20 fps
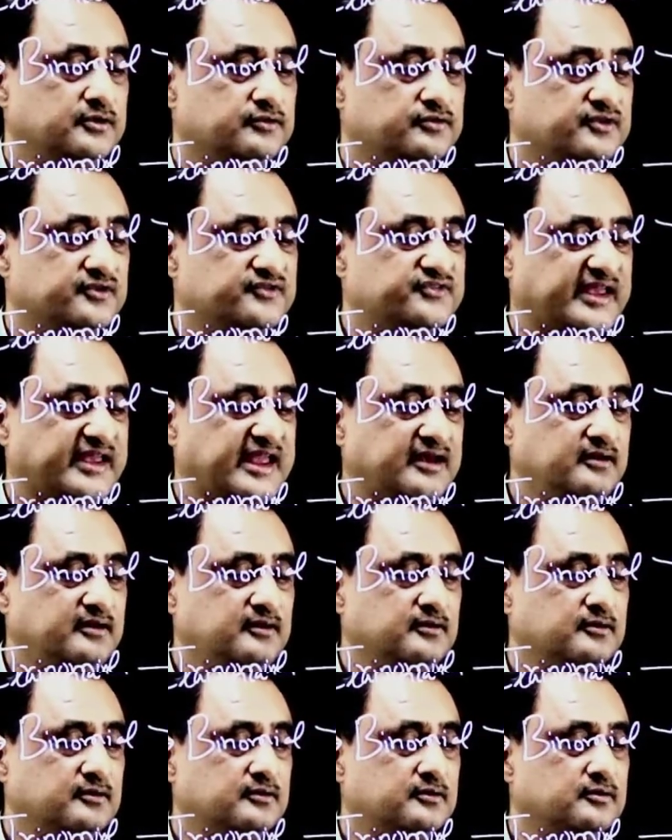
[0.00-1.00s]
The
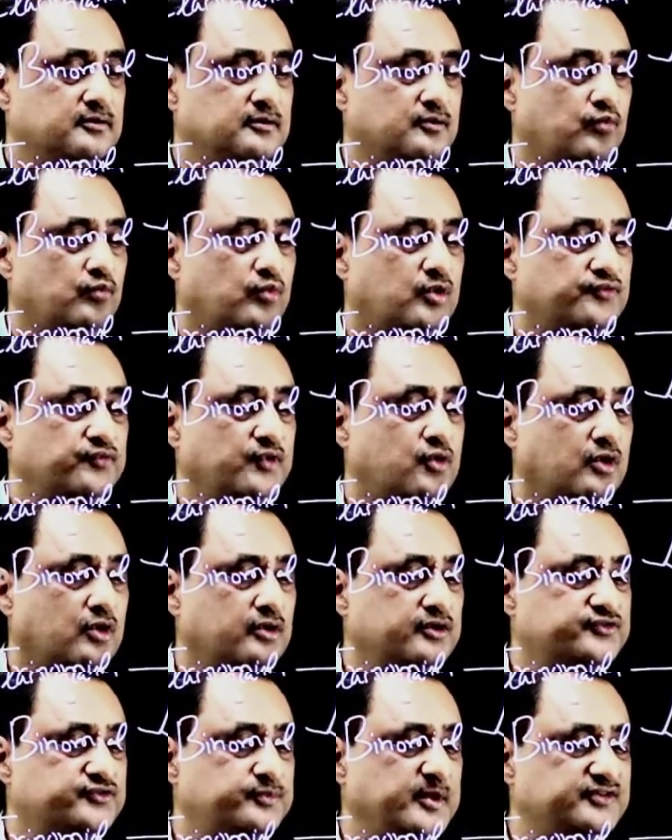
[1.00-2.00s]
second, what we
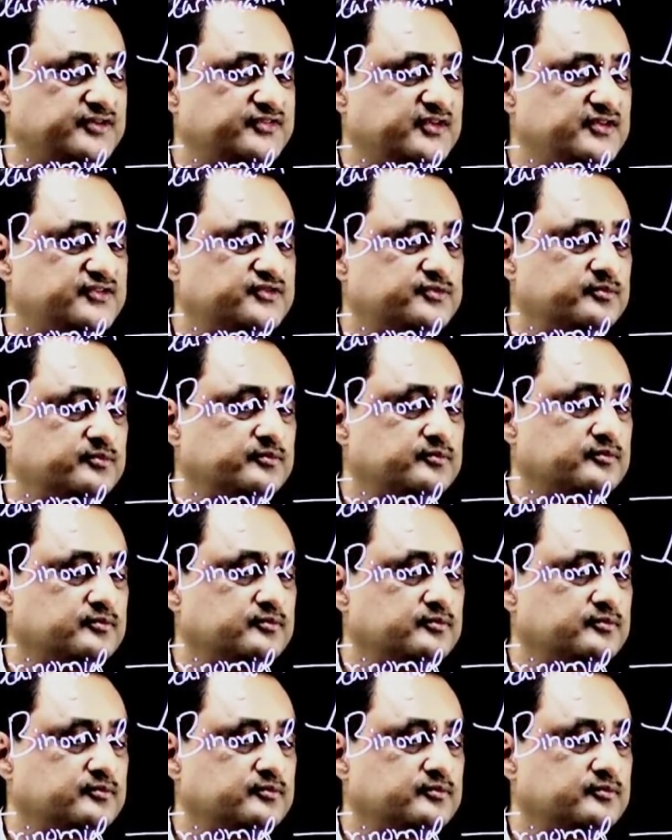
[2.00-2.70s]
call a species.